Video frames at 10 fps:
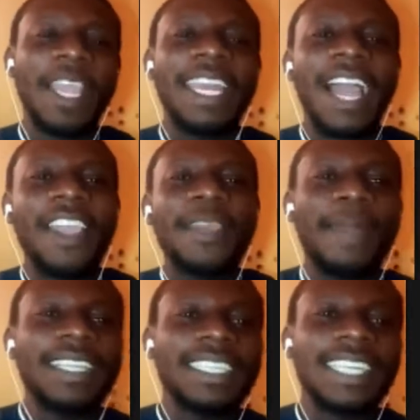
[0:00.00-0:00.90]
Now
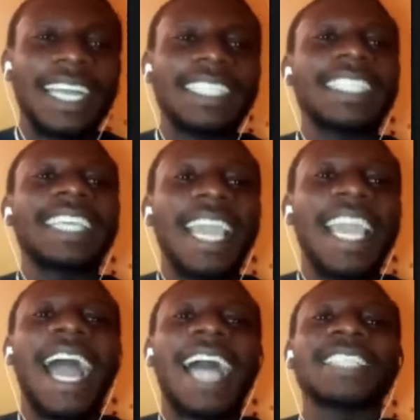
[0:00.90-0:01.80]
imagine that the
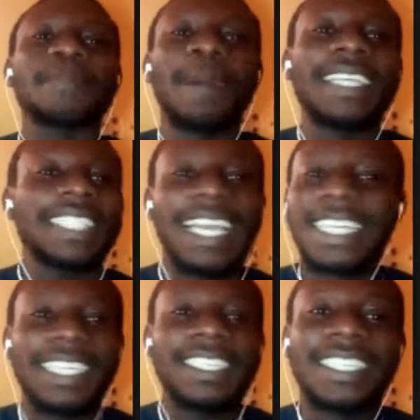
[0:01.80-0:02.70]
girl has mastered
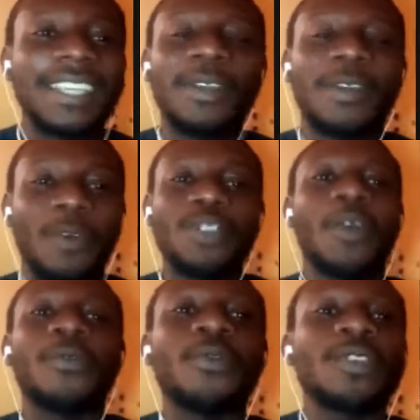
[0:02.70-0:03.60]
the skill of what?
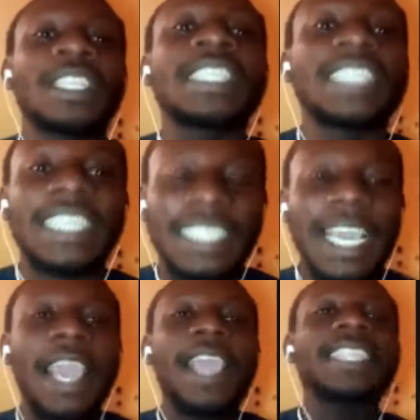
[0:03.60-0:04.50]
Of closing sales.
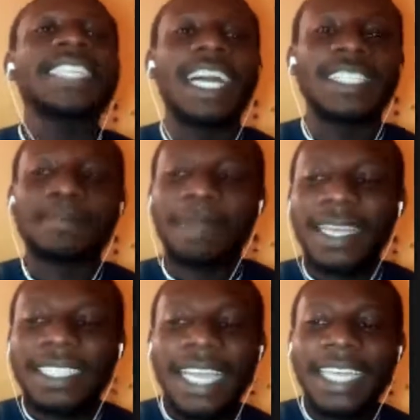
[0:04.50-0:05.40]
She has
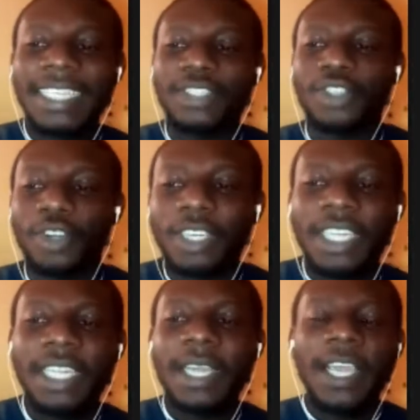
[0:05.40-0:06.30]
mastered the
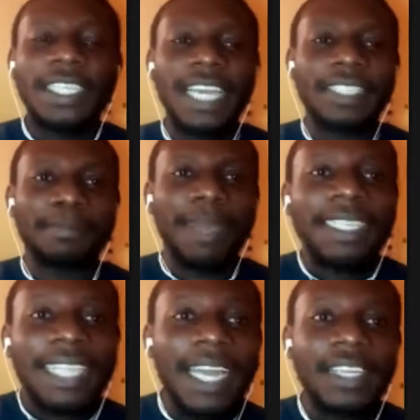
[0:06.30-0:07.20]
journey, she has
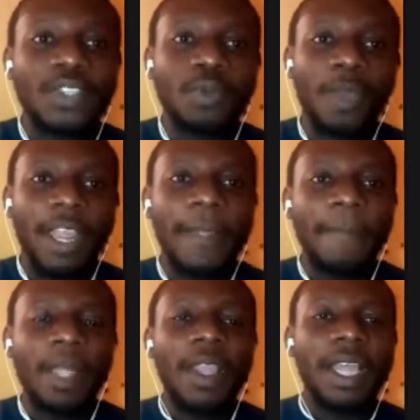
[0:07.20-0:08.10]
mastered it well,
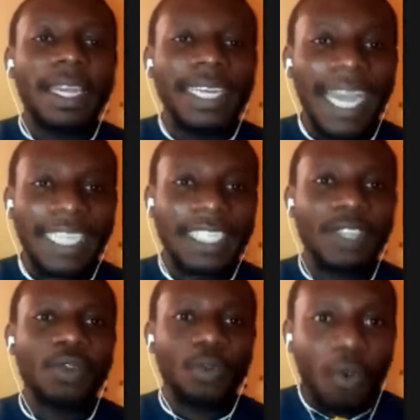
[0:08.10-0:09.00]
that
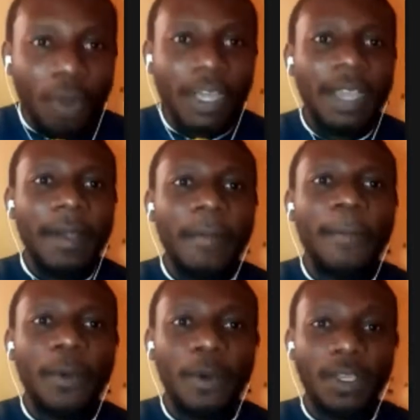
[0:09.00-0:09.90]
she could
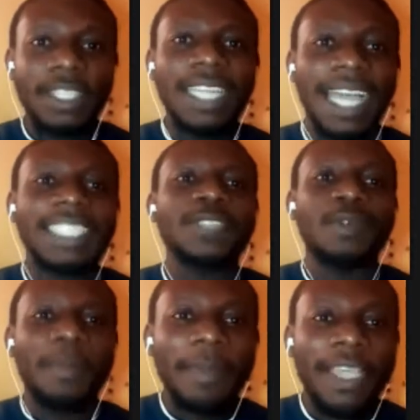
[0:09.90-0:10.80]
boast that she
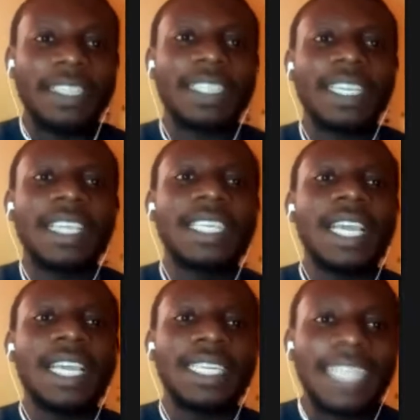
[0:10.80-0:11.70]
will make sales
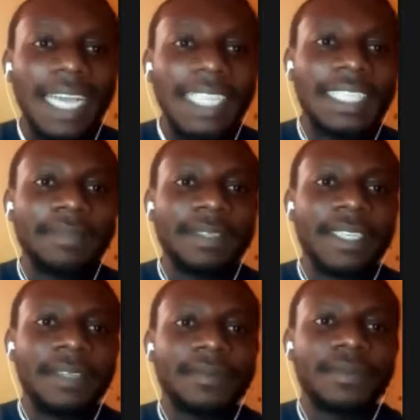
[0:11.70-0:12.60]
that same day.